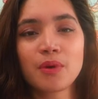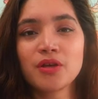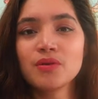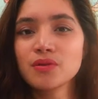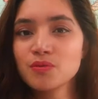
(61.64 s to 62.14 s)
my
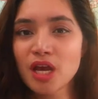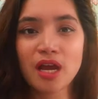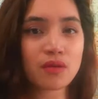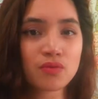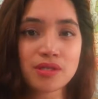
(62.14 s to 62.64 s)
YouTube
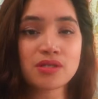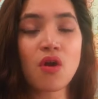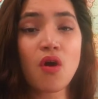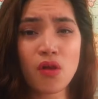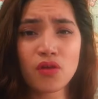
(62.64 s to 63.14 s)
channel was just
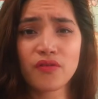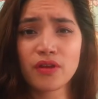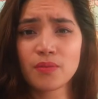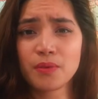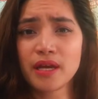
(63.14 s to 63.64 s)
all
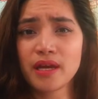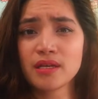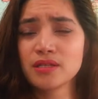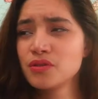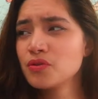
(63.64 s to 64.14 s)
over the place.